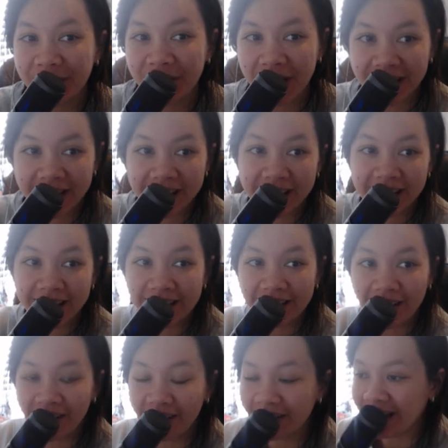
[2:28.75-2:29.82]
checking in
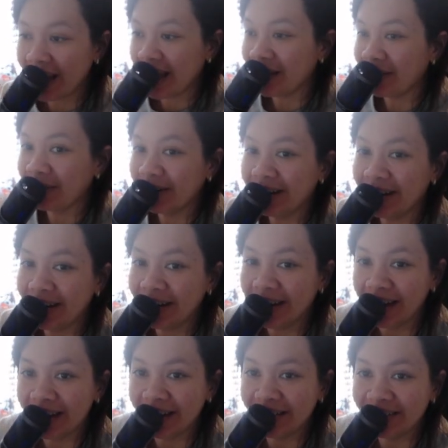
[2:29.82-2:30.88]
on our
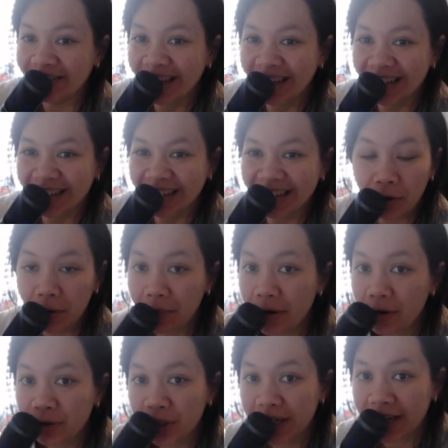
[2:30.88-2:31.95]

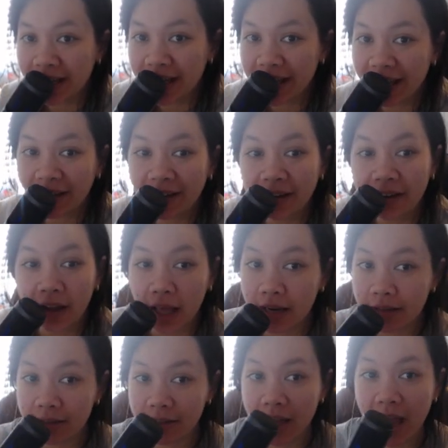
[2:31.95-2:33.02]
promotion here.
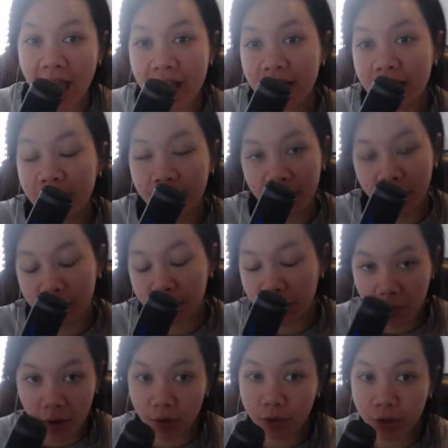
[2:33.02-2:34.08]
It is the end of our
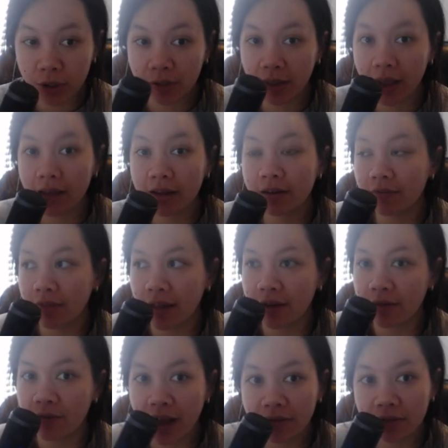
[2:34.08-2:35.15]
promotion, the end of
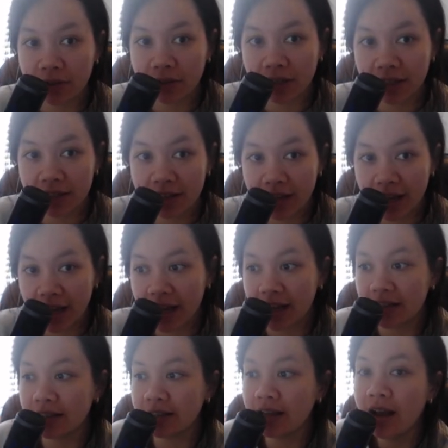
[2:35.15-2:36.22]
the 5 or 6
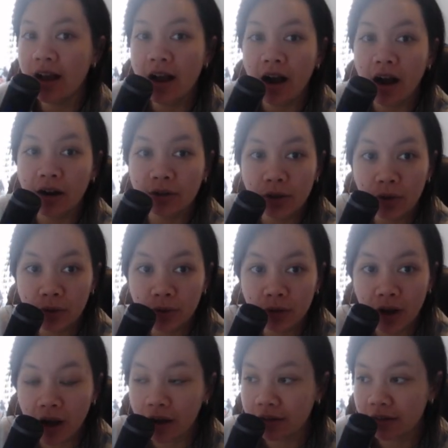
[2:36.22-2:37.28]
days. Our total
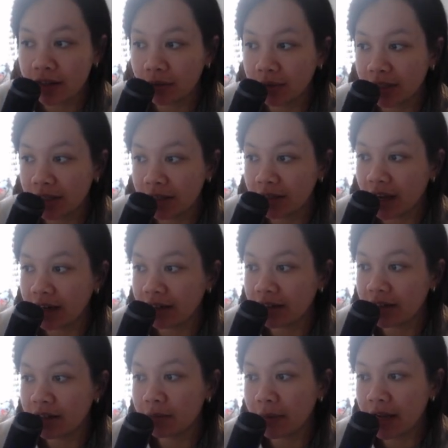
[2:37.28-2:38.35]
cost that we decided
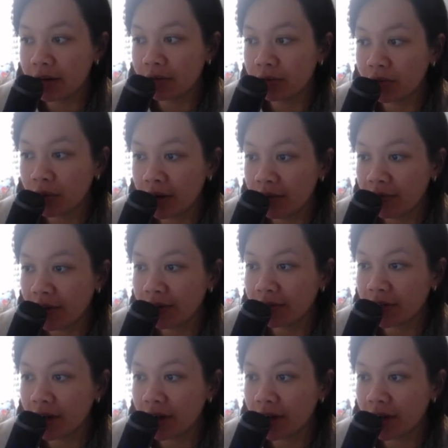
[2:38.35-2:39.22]
to spend was $25.